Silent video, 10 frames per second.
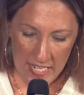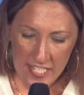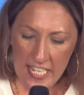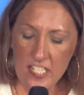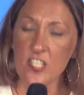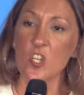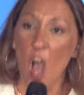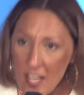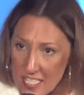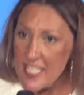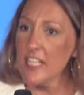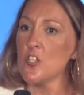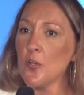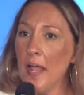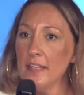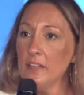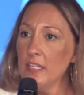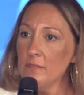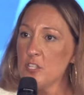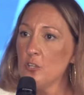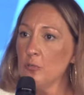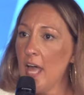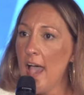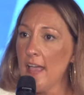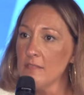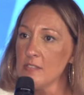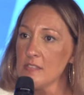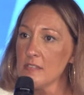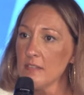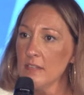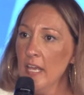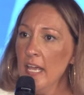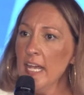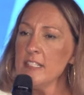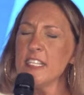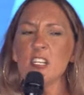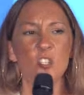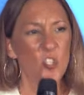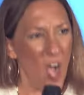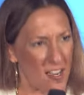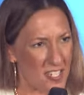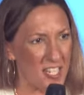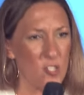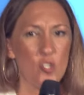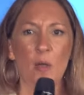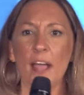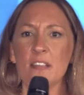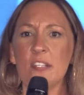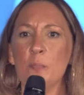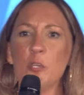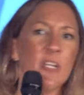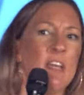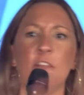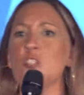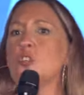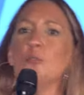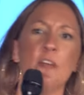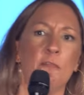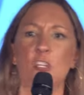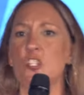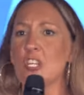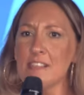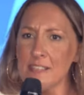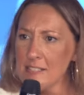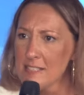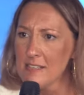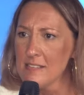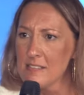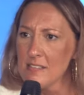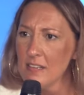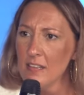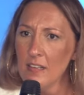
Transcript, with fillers: It's exhausting trying to live two lives. It's exhausting trying to believe in two different Jesuses.